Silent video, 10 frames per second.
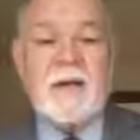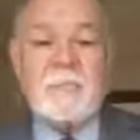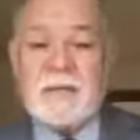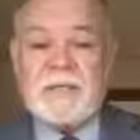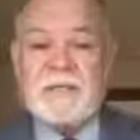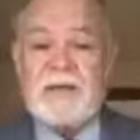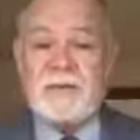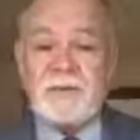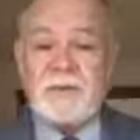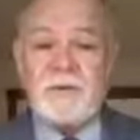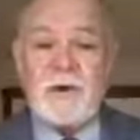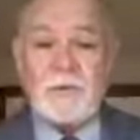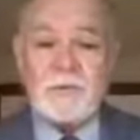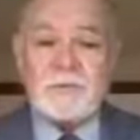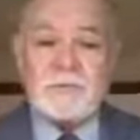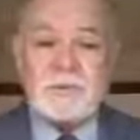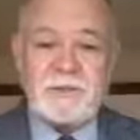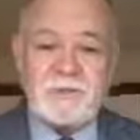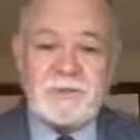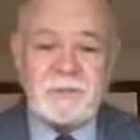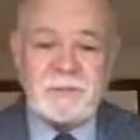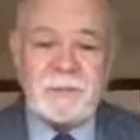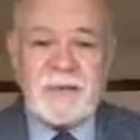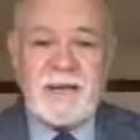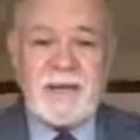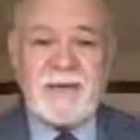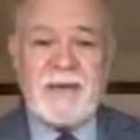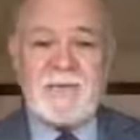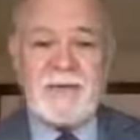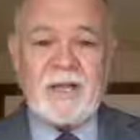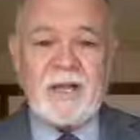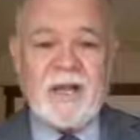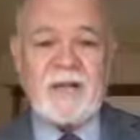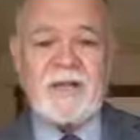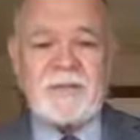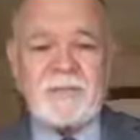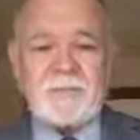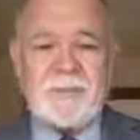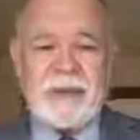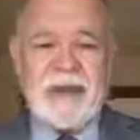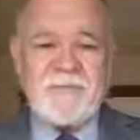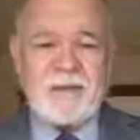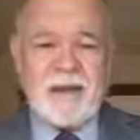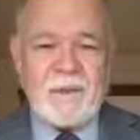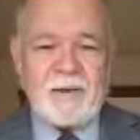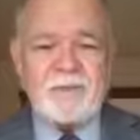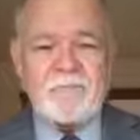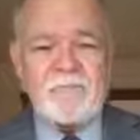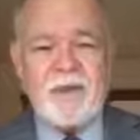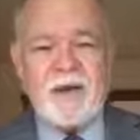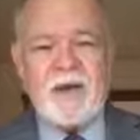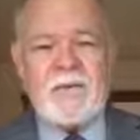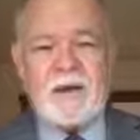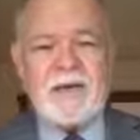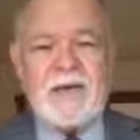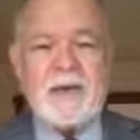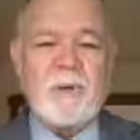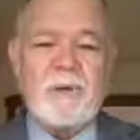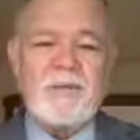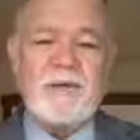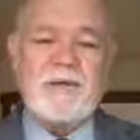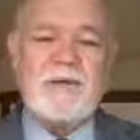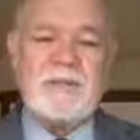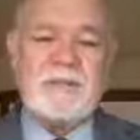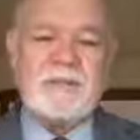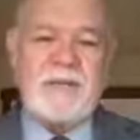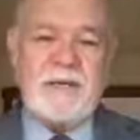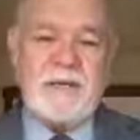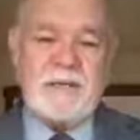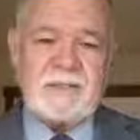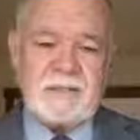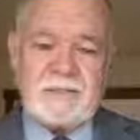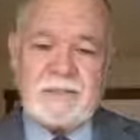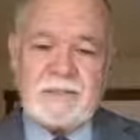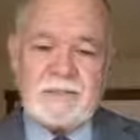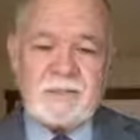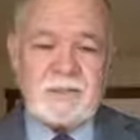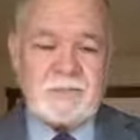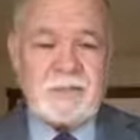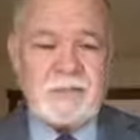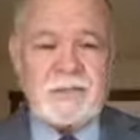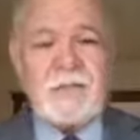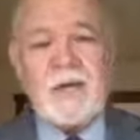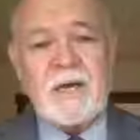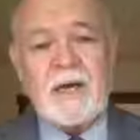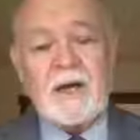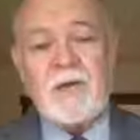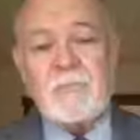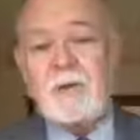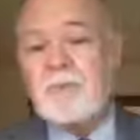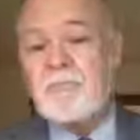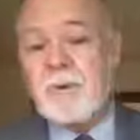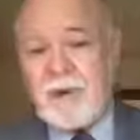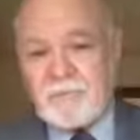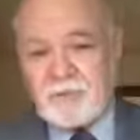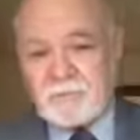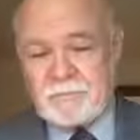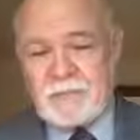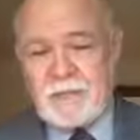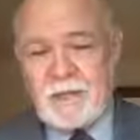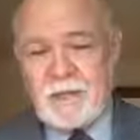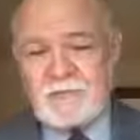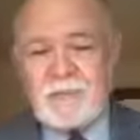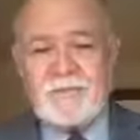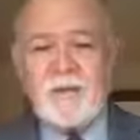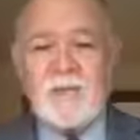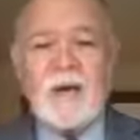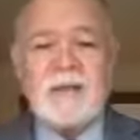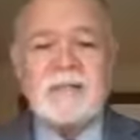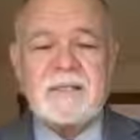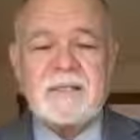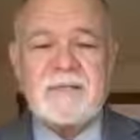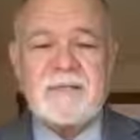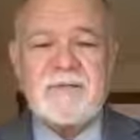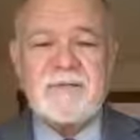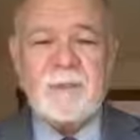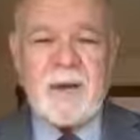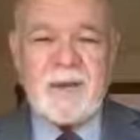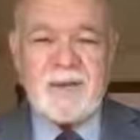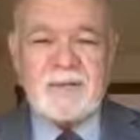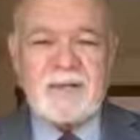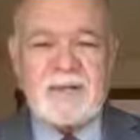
Please stay tuned for our worship service that will begin at 11 o'clock in just about a half an hour. Right now we're in a series of sermons on the book of Proverbs called Living Wisely and Living Well.